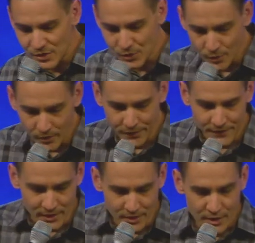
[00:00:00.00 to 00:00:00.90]
soil
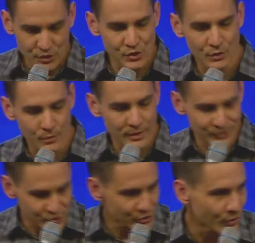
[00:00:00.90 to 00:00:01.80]
that the sower went
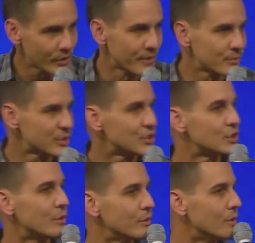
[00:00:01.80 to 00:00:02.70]
and sowed on. There was
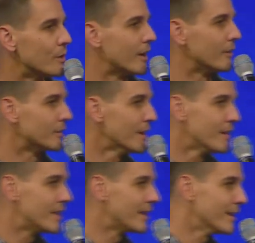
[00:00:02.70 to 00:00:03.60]
stony ground,
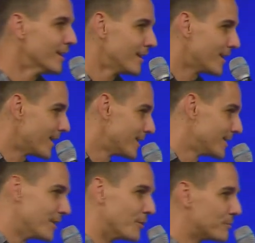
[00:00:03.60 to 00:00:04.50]

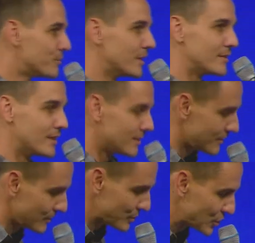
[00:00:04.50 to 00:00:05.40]

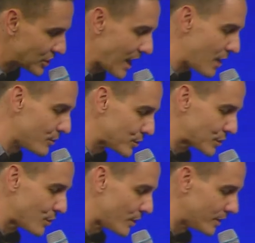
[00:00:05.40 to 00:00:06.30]
it was shallow
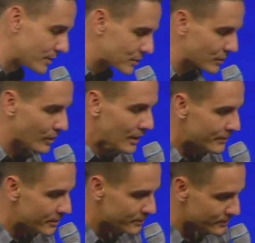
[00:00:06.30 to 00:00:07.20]
soil, and so
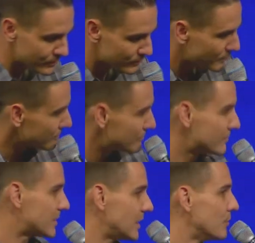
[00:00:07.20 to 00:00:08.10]
the
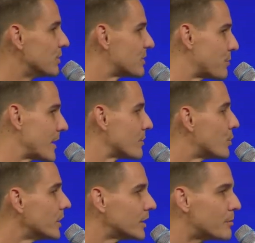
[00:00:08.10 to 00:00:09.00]
seed would sprout out
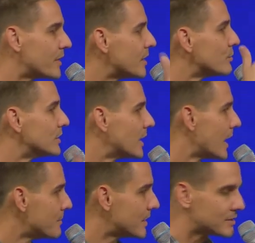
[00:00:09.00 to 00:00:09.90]
quickly, but then it would
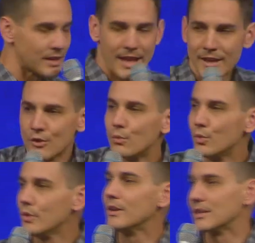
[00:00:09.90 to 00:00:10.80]
die because it had no
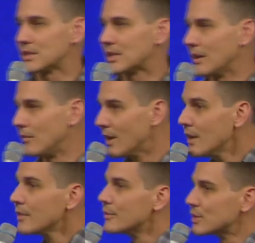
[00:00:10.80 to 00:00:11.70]
root in itself.
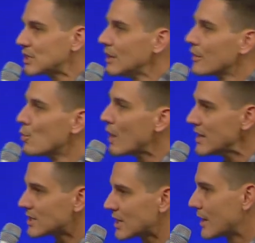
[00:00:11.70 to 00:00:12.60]
There was seed on the
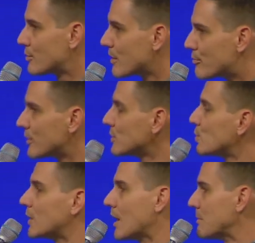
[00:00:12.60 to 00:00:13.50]
wayside where the birds
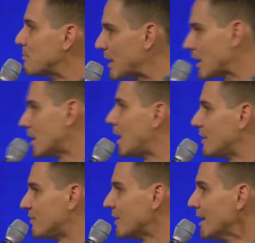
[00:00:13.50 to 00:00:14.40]
would come and pick it
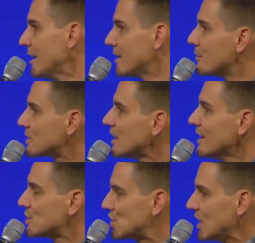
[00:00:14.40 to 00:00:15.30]
off. There was
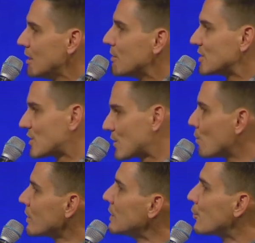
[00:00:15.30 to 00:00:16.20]
seed amongst
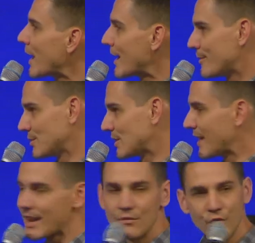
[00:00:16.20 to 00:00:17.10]
thorny grounds, and
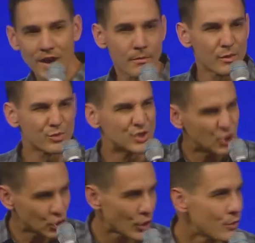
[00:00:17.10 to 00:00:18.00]
that environment would
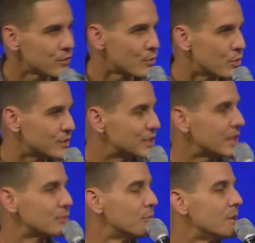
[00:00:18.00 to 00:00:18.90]
choke the word so
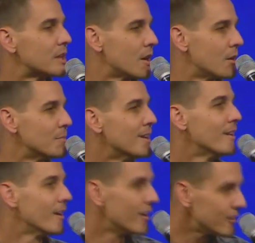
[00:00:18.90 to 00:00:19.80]
that it would become
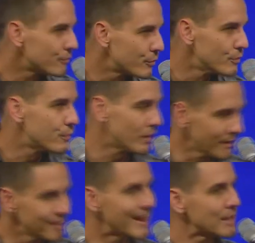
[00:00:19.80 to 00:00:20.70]
unfruitful.
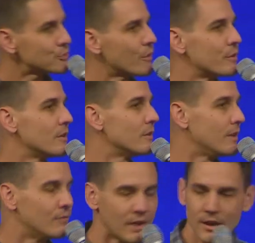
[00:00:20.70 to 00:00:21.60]
In the natural, there are
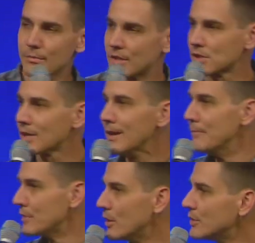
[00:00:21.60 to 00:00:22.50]
environments.
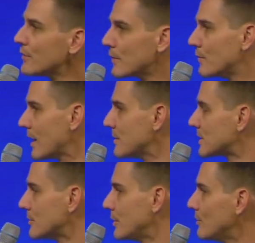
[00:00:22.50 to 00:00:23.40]
You know, different environments
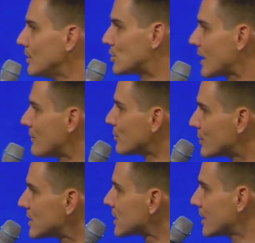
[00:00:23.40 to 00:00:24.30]
that we traveled
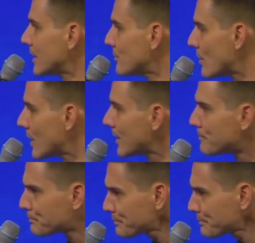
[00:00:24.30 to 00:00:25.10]
recently, and we went